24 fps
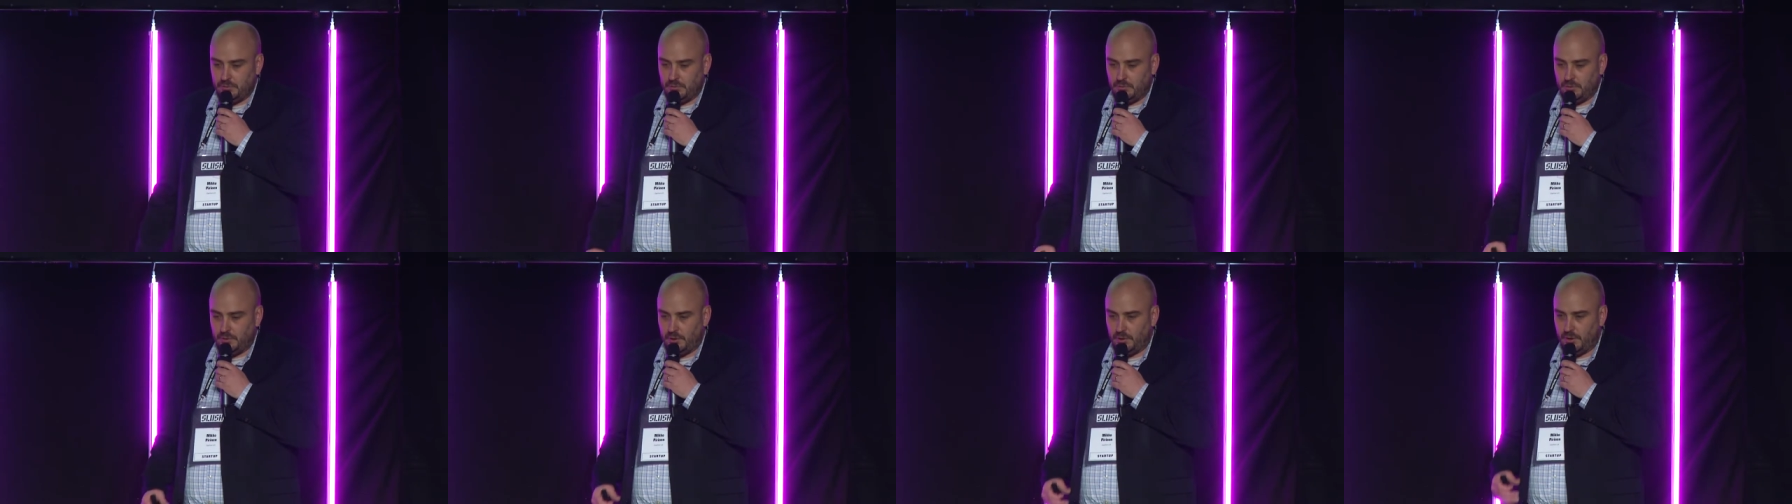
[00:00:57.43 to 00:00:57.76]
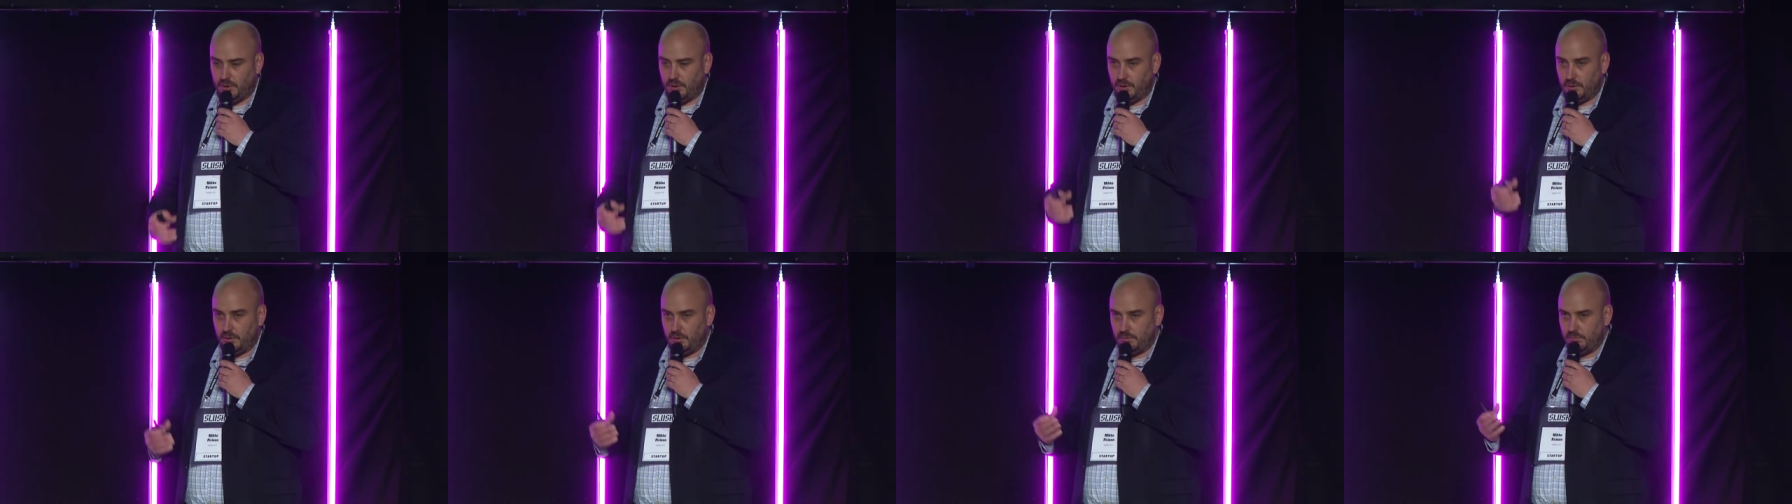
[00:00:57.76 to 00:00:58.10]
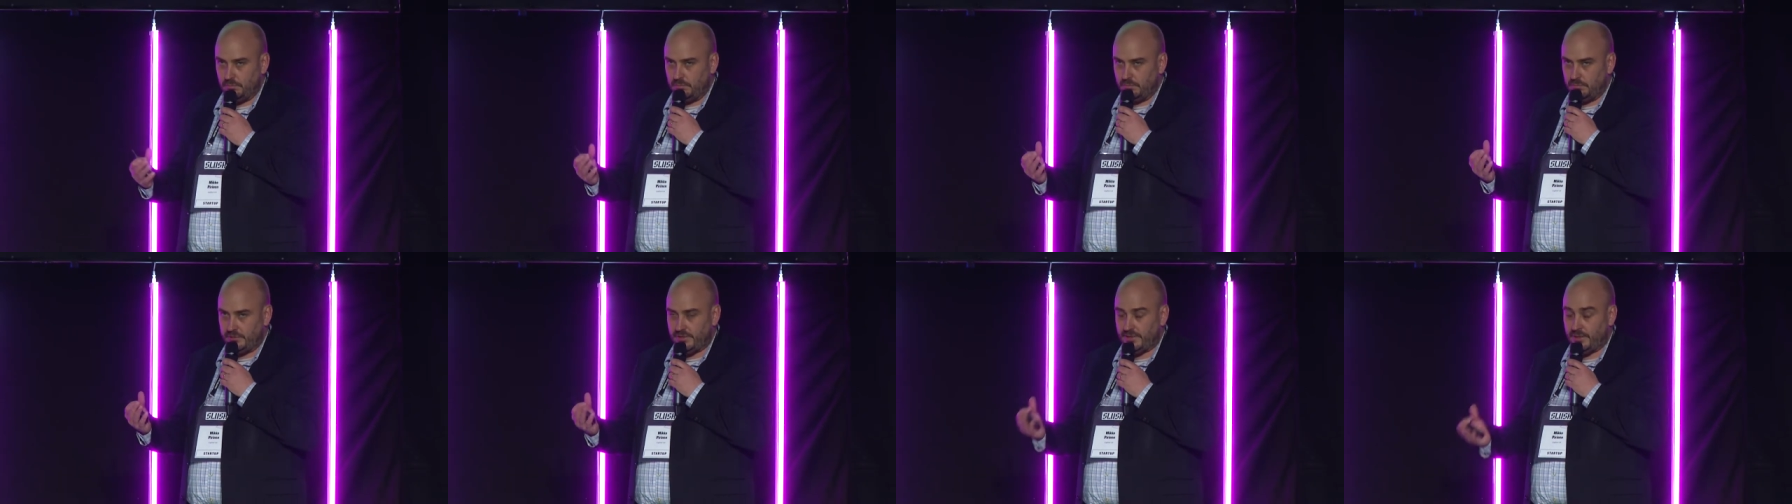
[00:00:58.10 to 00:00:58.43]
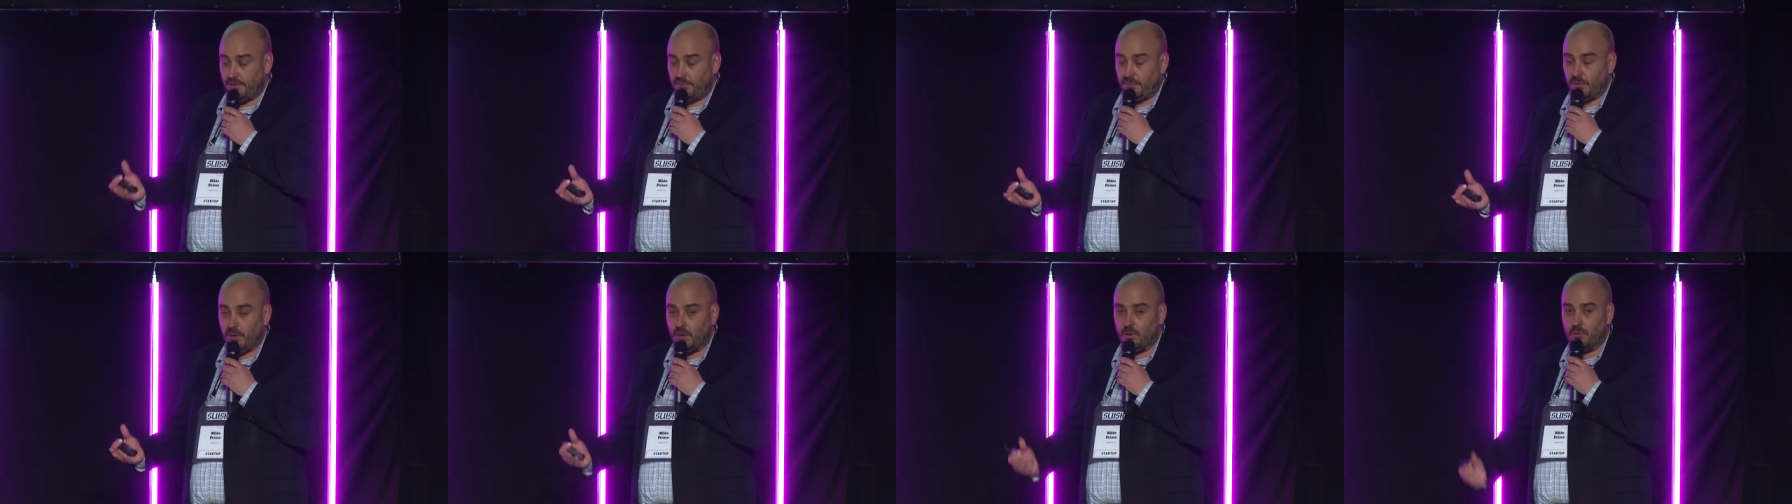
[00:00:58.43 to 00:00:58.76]
the
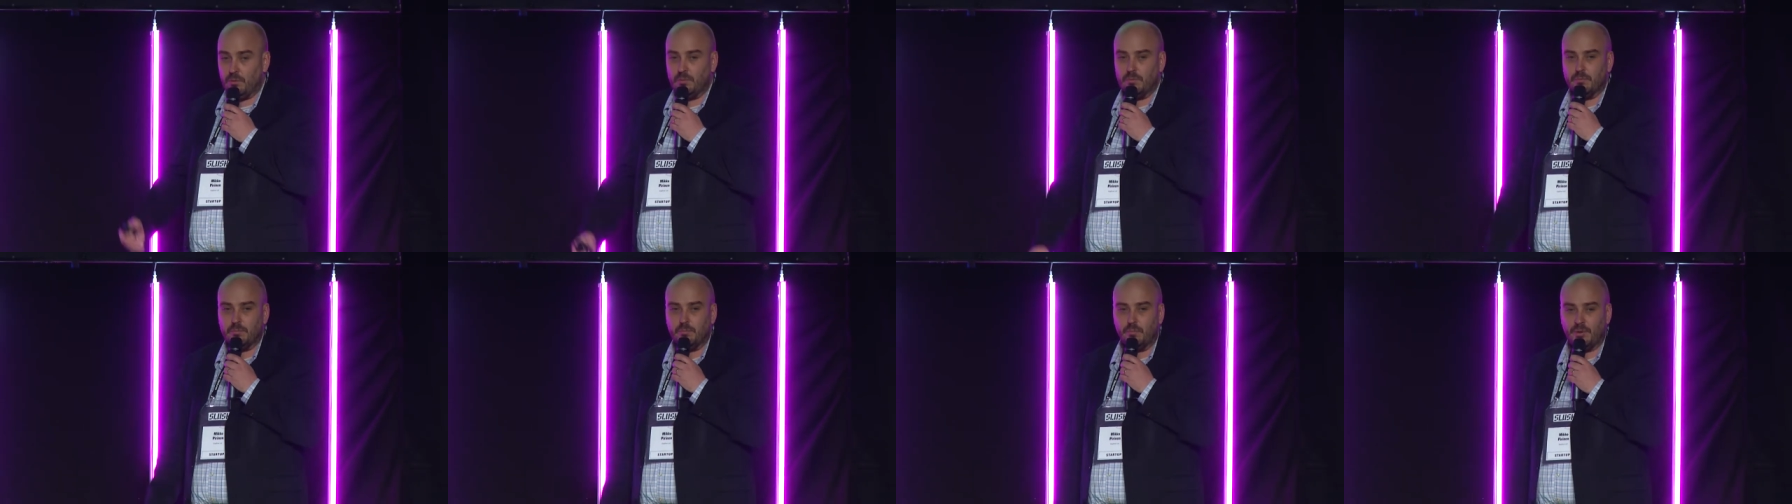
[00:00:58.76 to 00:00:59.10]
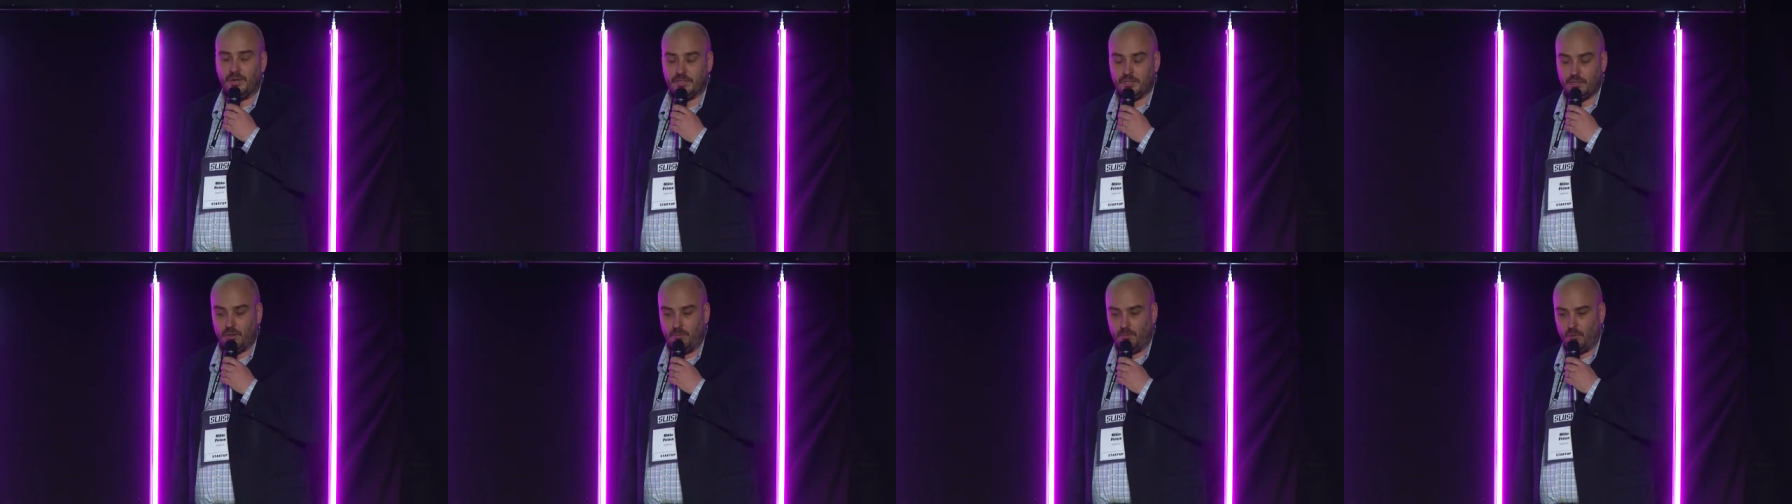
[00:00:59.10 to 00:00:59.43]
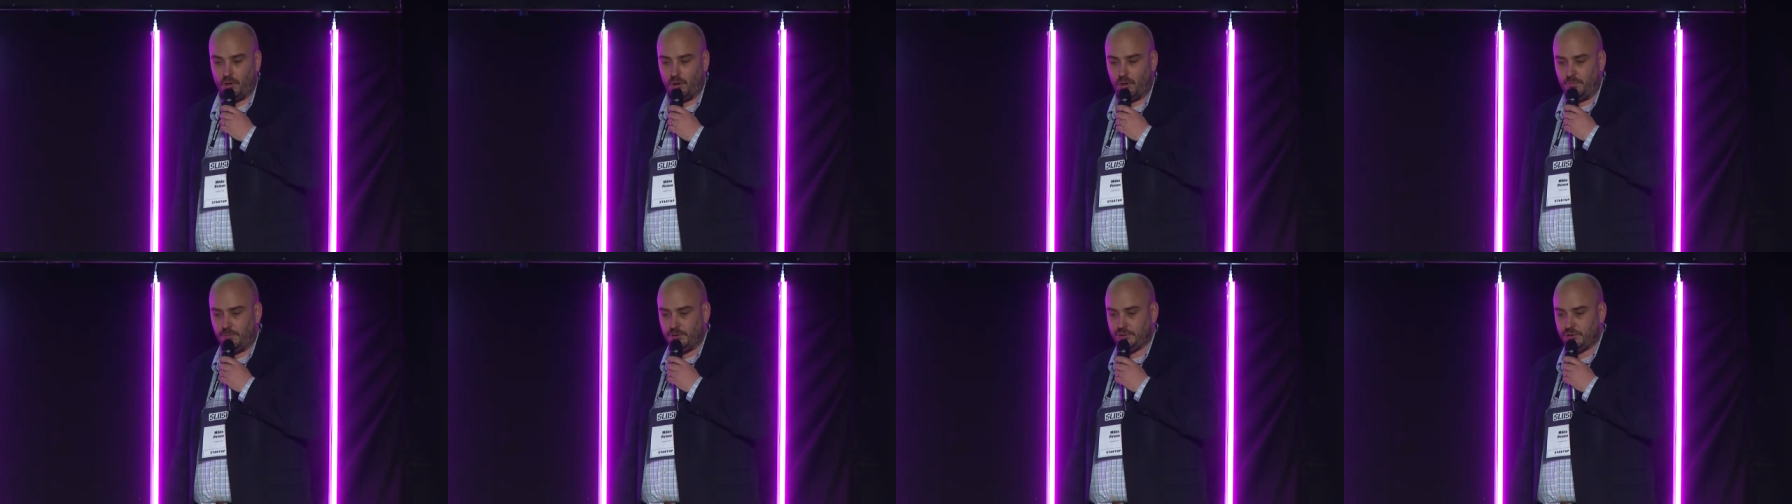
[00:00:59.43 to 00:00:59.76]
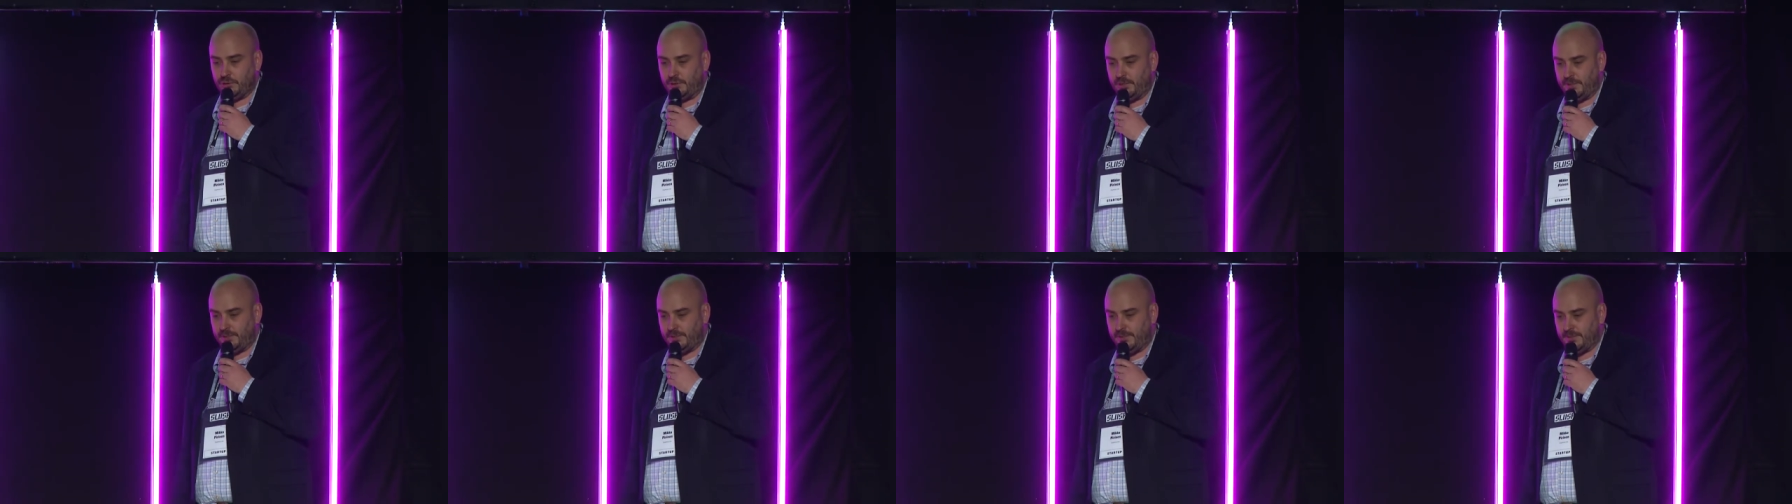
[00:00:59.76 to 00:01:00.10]
deal flow, brings you more
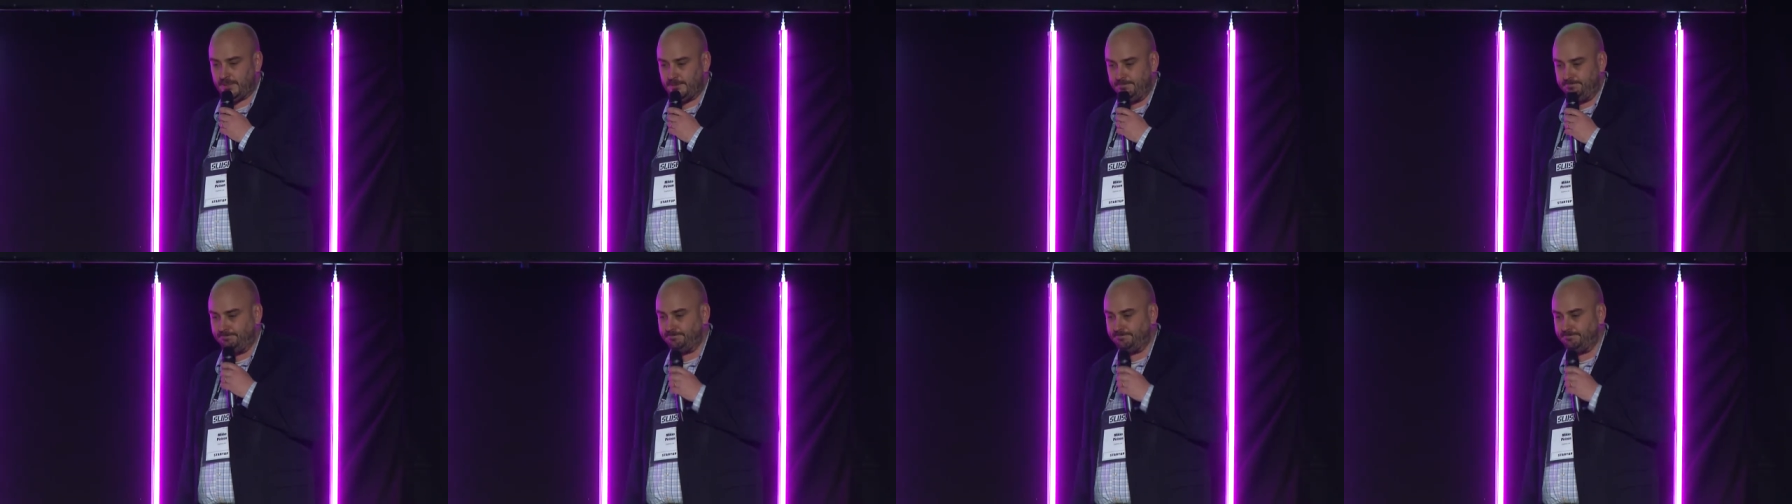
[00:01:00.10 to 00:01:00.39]
opportunities.